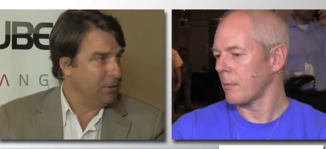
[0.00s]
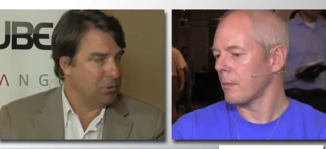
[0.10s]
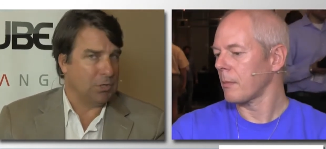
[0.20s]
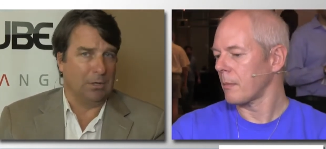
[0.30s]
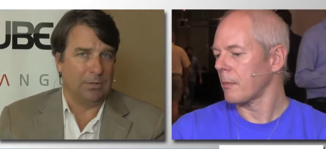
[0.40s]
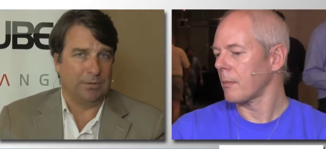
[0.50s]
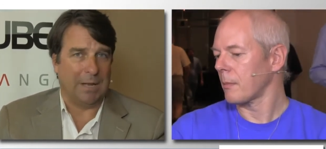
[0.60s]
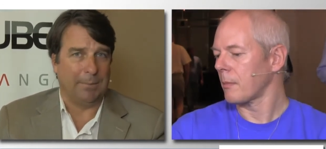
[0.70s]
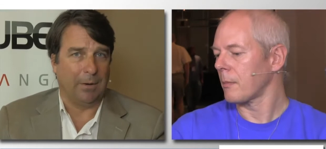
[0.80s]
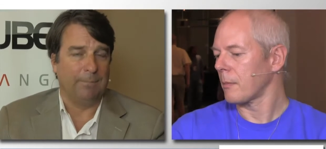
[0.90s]
Speaker 1: that you showed in your
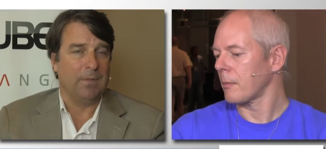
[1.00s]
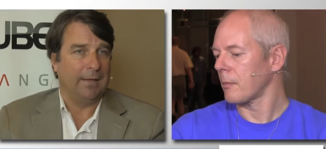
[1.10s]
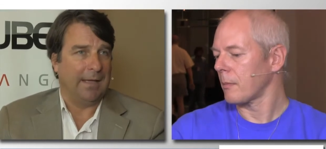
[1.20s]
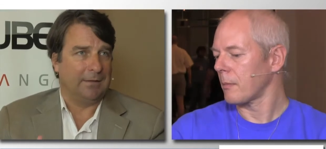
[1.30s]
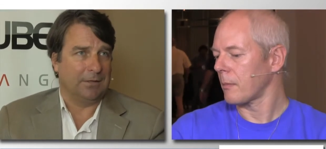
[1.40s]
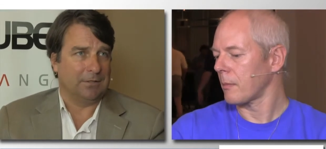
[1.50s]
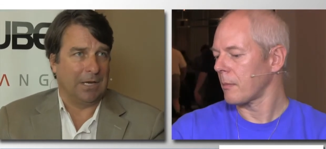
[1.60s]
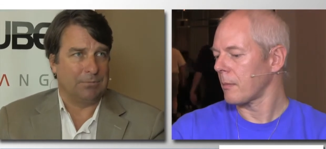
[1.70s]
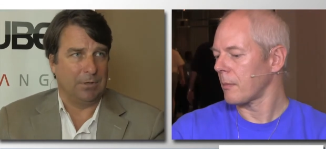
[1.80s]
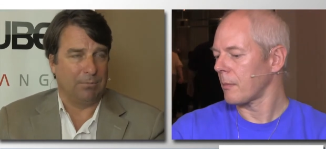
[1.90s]
demo, and
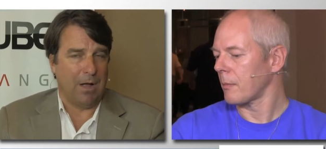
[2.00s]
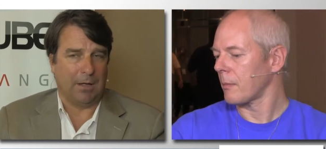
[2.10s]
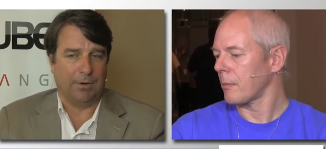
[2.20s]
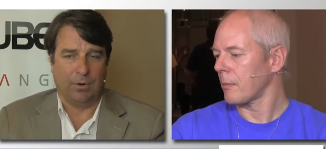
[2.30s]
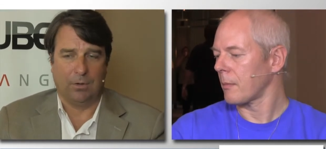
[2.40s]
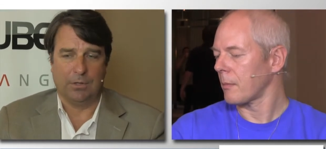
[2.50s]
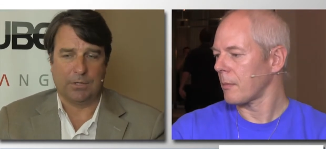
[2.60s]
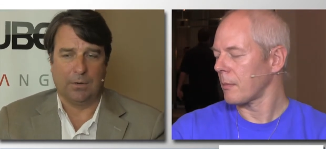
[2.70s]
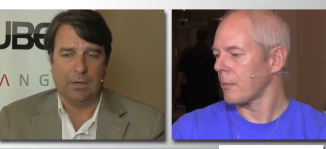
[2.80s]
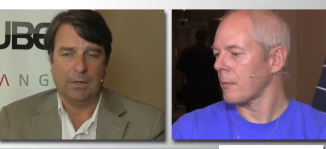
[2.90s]
Cassandra, you're rocking and rolling,
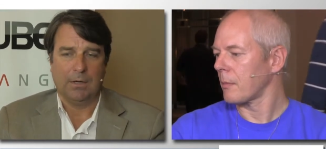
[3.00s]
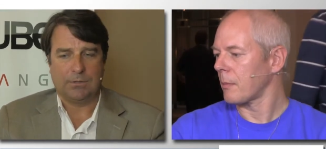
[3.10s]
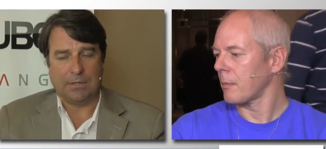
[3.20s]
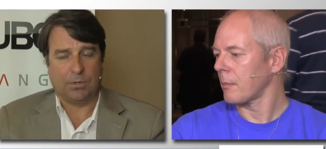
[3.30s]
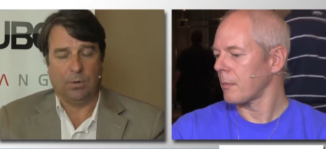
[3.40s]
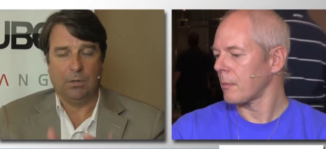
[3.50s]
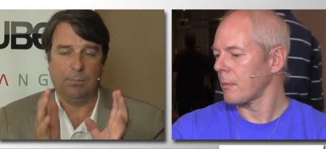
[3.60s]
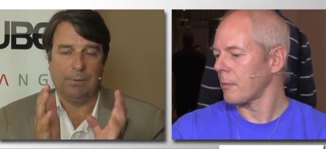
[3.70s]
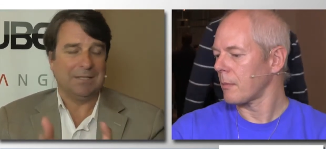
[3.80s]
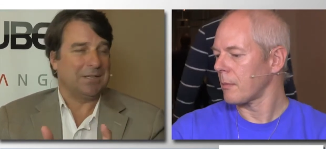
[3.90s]
so, so that's cool.
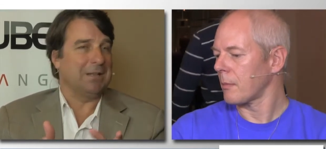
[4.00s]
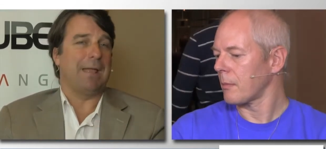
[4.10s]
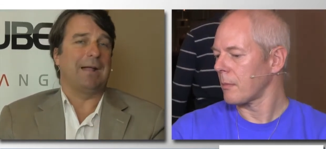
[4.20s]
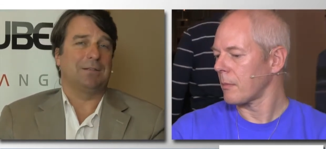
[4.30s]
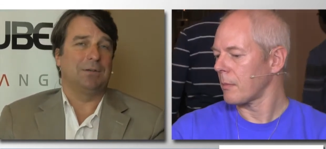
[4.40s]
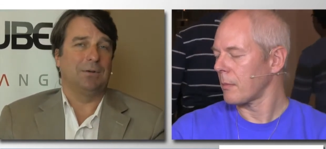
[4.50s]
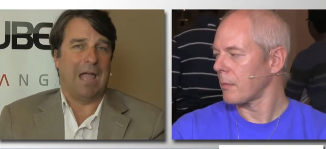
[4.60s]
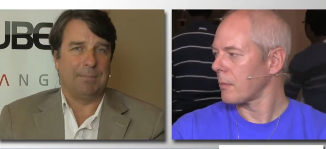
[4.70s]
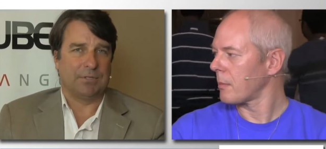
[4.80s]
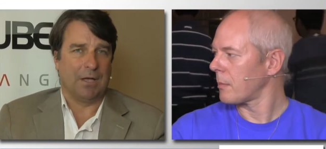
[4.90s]
But let's get back to
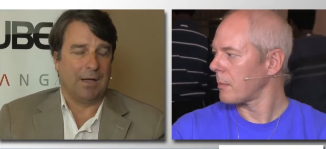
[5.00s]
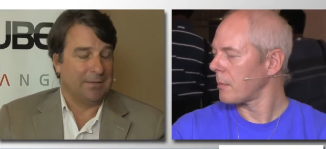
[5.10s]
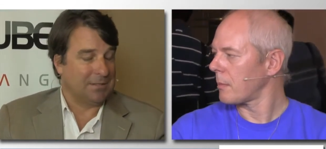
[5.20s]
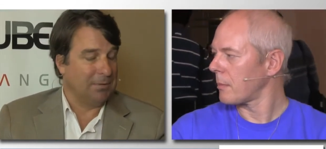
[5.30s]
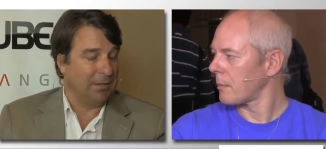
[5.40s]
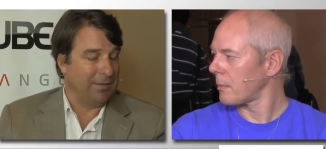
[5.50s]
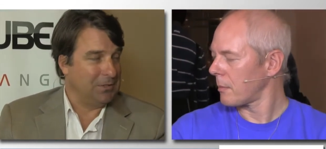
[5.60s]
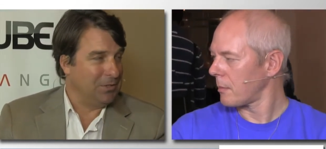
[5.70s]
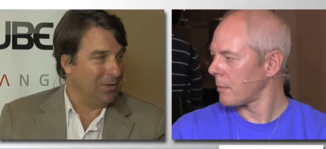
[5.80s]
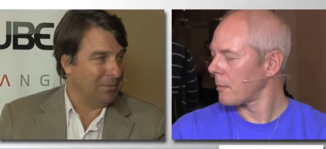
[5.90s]
Amazon and some of the
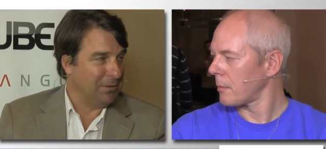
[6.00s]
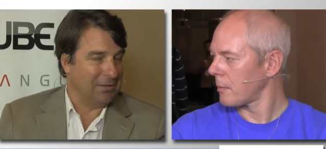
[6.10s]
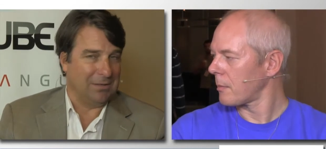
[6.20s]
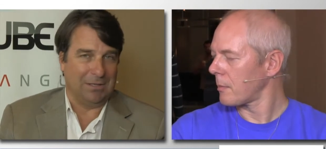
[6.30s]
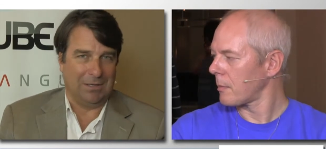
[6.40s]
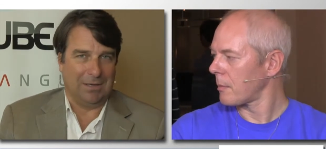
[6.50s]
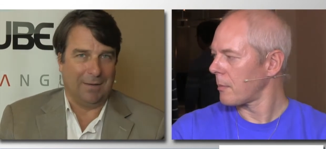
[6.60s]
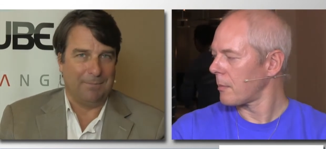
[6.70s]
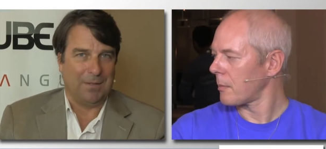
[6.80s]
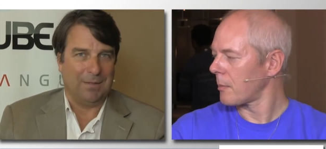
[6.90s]
things you talked about, the, the,
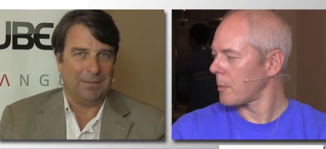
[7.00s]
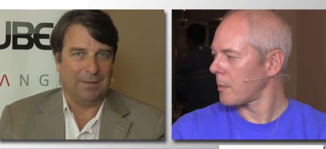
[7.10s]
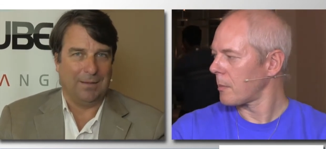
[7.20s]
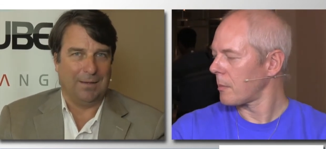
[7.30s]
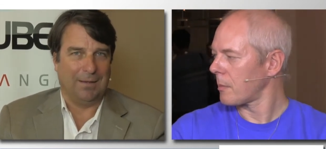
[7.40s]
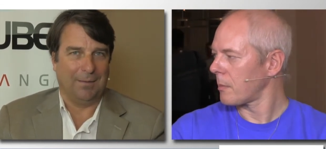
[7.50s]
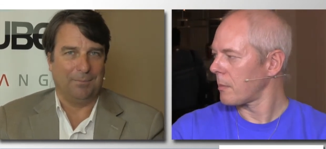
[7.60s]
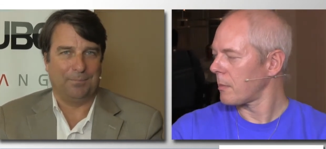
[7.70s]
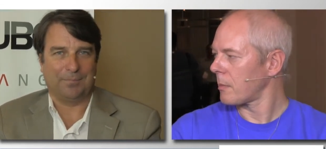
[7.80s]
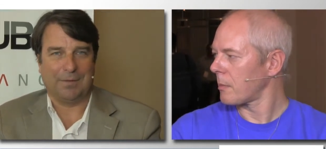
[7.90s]
uh, the,
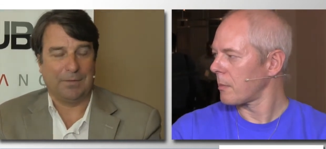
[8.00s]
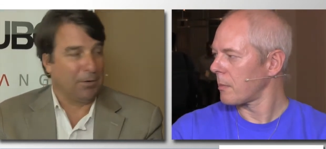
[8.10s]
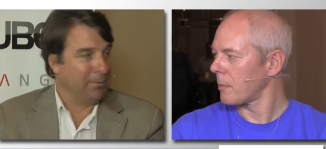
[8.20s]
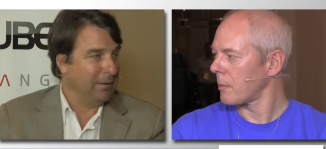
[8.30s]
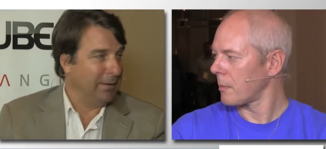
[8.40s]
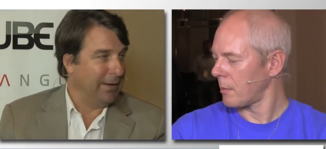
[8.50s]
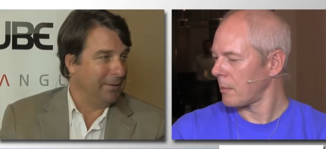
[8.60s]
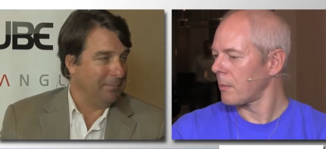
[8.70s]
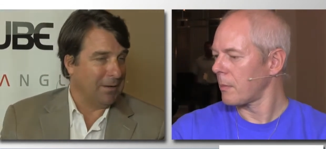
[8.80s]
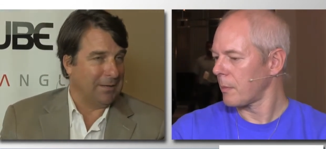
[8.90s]
um, the gorilla and
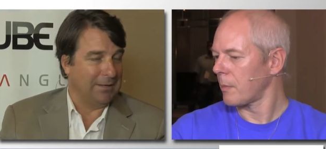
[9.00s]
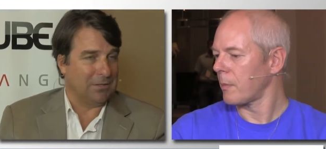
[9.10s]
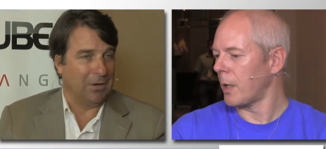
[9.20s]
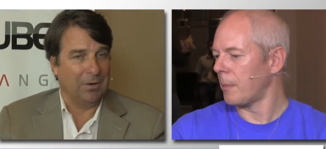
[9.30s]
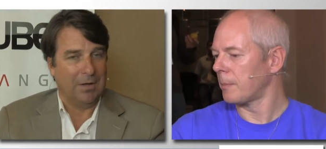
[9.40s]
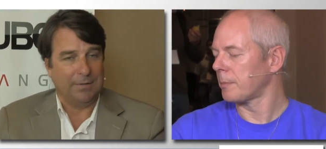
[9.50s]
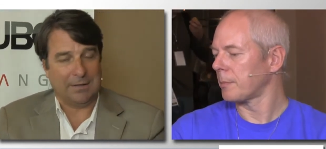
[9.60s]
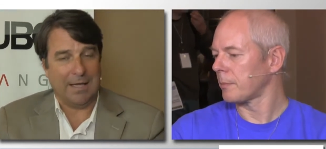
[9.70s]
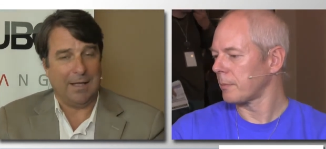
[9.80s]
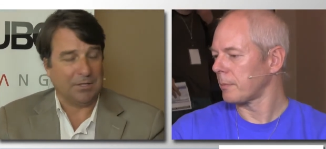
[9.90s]
the monkey. So right. the
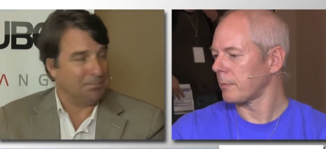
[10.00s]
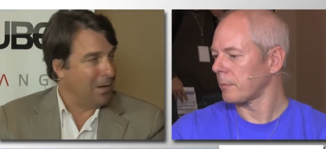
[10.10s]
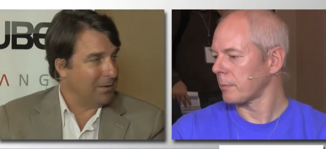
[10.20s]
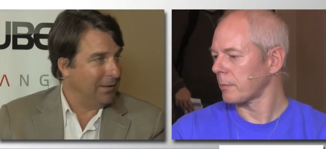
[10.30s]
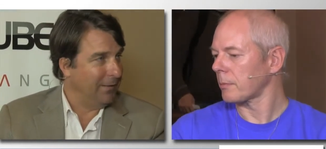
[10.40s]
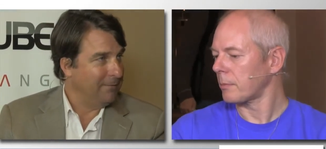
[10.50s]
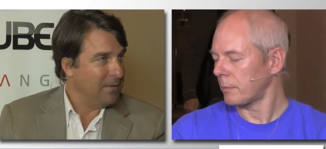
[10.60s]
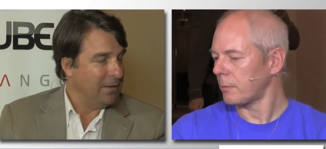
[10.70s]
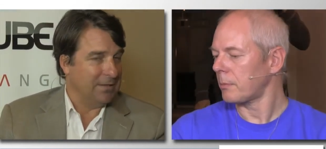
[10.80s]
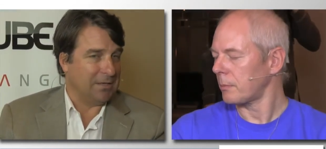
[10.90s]
chaos monkey,
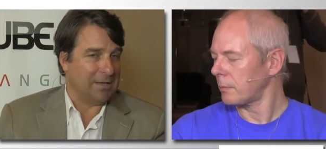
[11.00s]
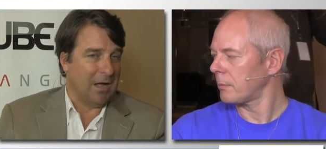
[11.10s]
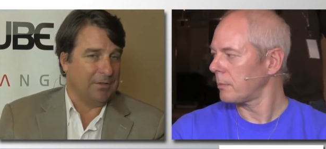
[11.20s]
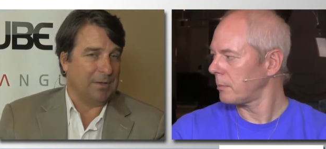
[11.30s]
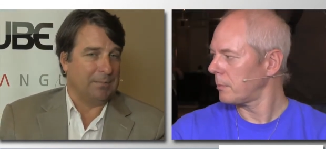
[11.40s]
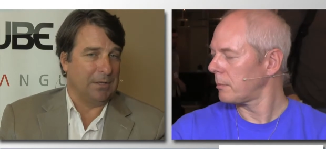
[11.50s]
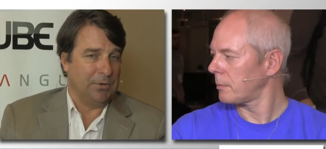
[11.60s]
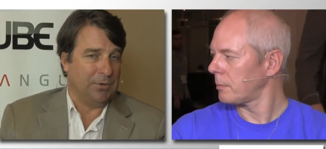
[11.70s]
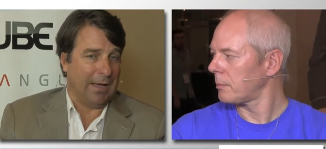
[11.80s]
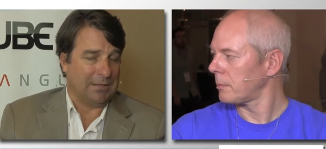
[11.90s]
is a concept that
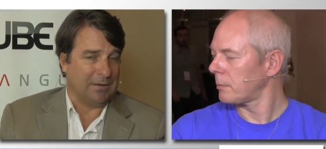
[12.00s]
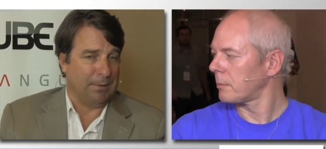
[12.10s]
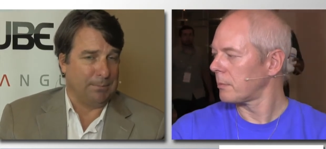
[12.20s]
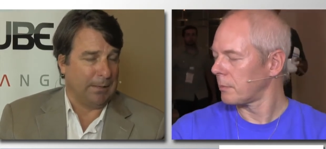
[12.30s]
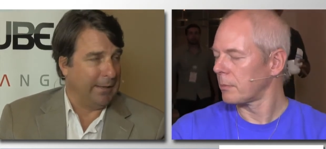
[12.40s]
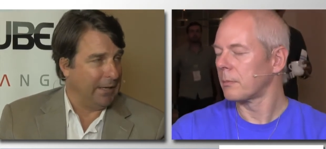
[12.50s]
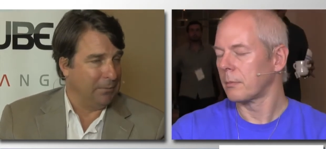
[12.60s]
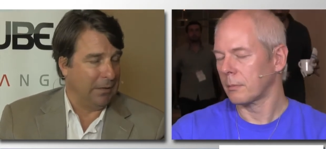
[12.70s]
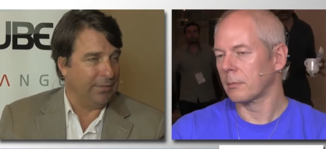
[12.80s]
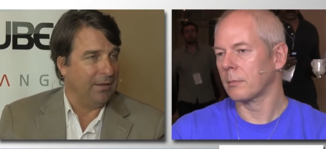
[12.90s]
you guys have been playing
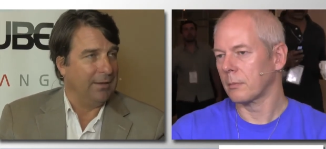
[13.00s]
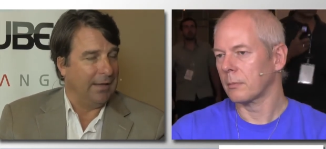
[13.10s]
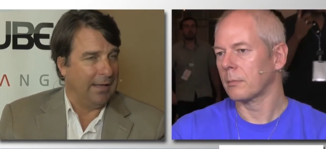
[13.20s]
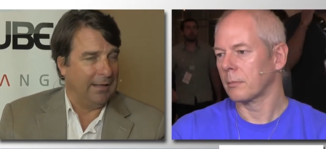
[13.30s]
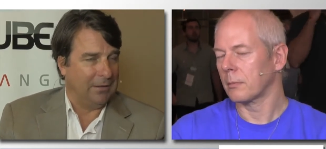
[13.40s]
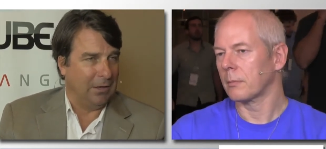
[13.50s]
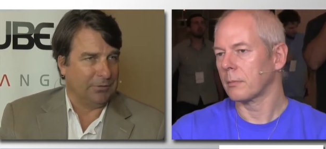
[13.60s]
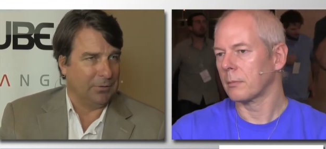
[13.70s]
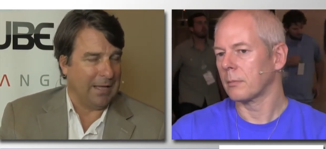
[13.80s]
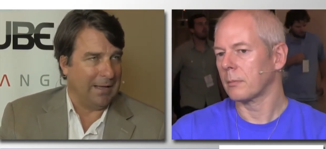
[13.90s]
with, mm -hmm. and
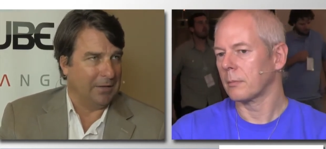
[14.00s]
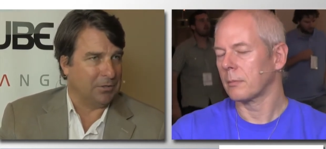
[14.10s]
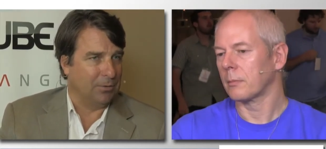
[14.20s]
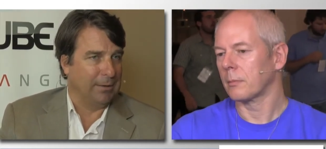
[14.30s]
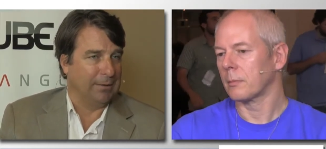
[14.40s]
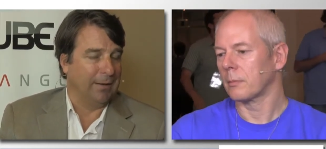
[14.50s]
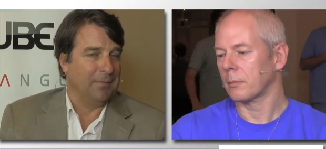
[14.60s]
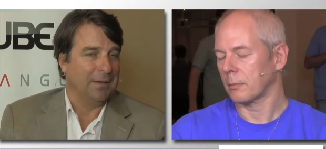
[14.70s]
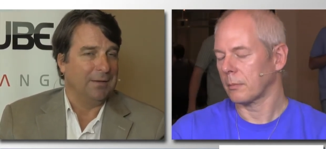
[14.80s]
also Chaos Gorilla.